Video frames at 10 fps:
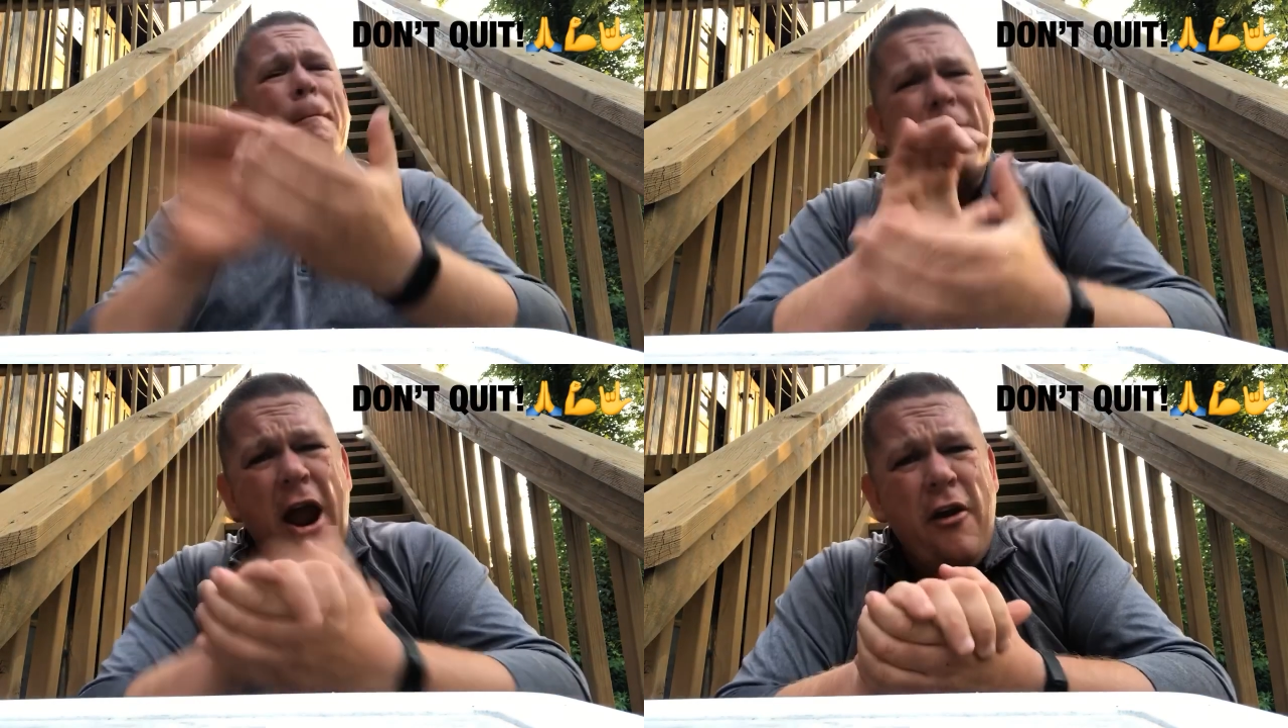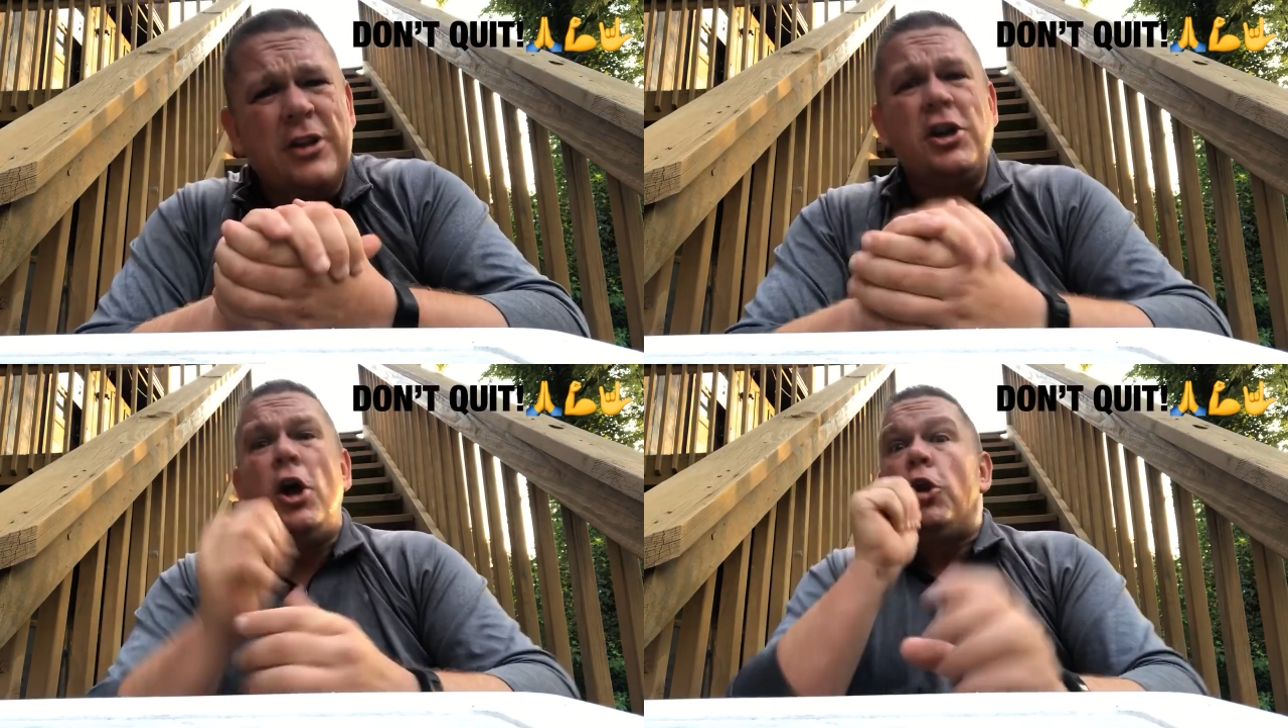
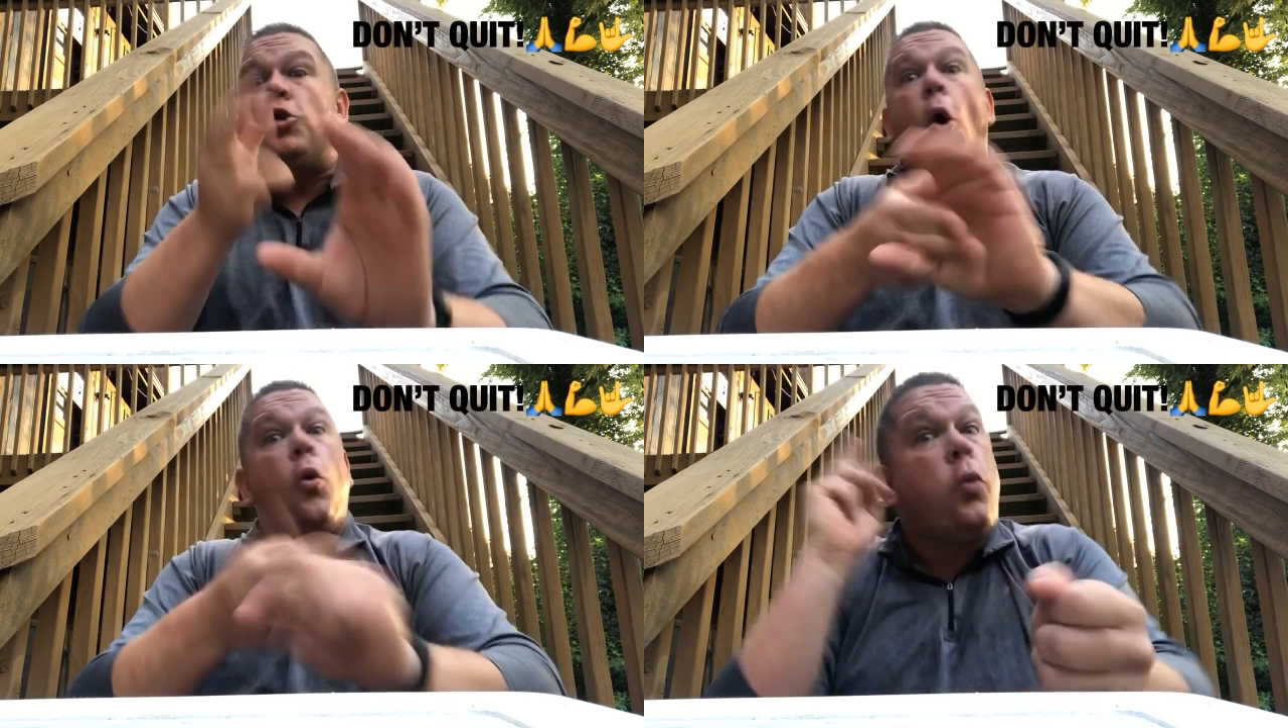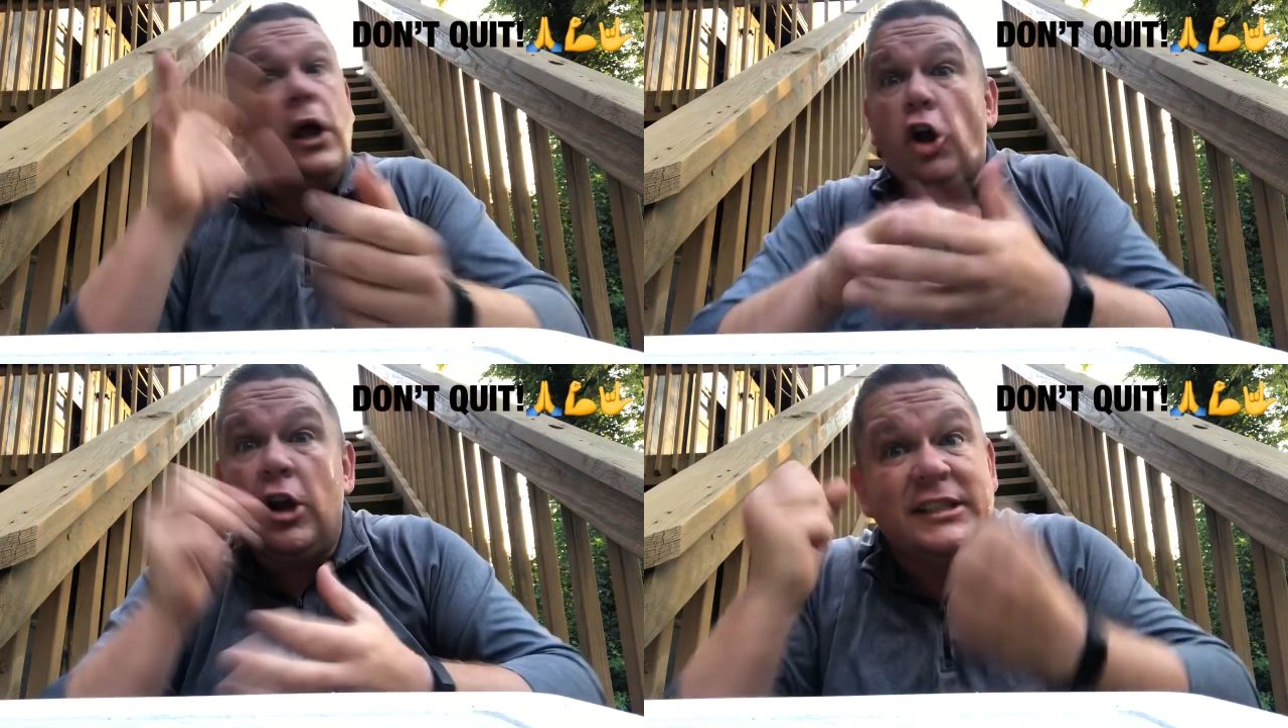marriage. Don't
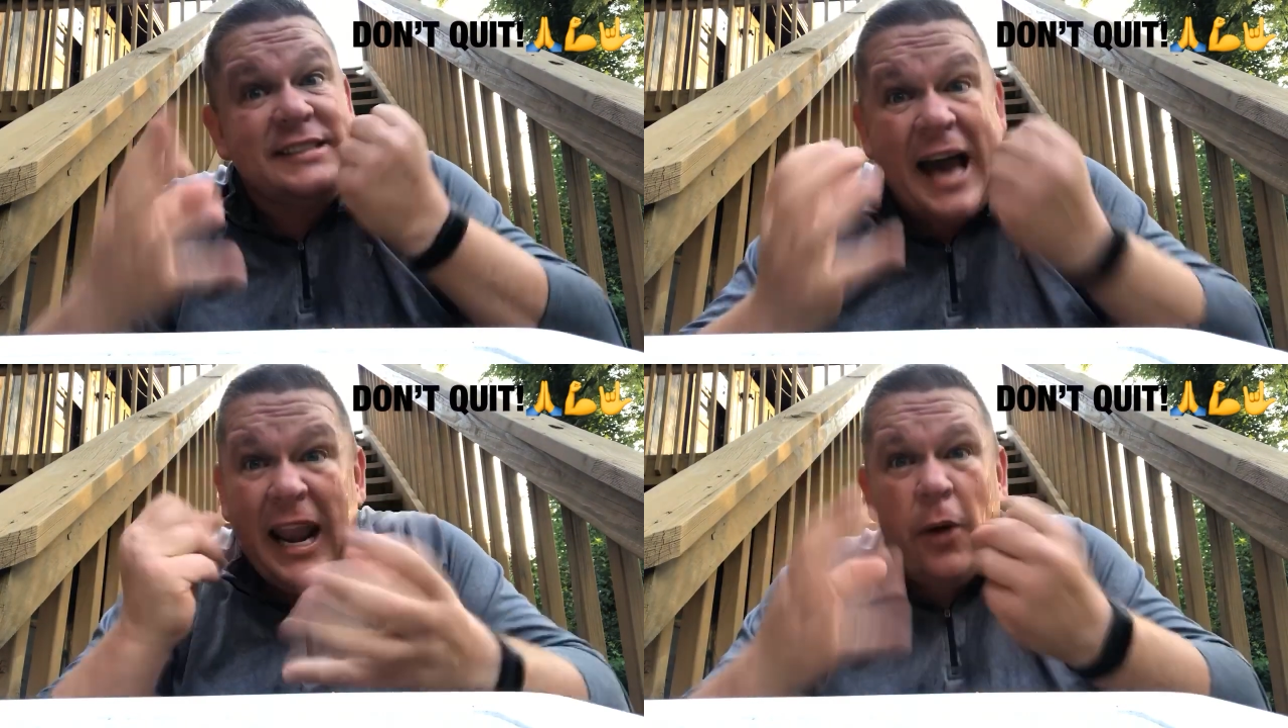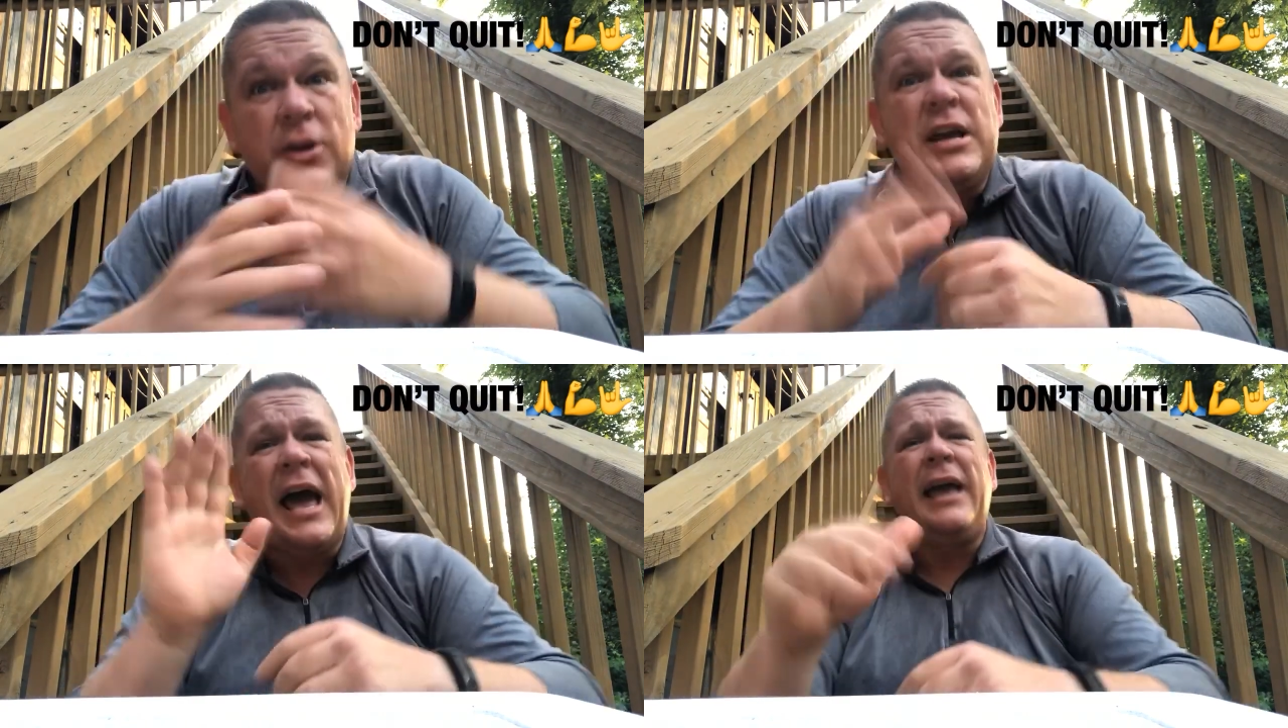quit learning sign
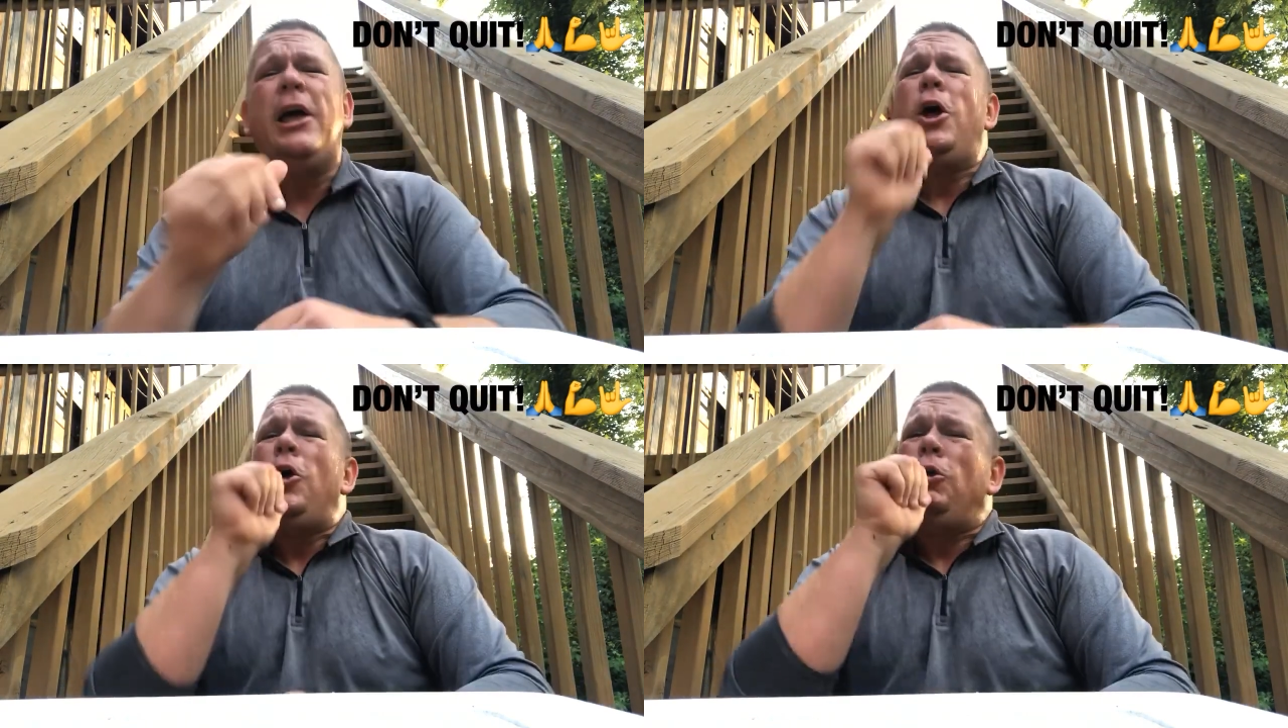language. Hey,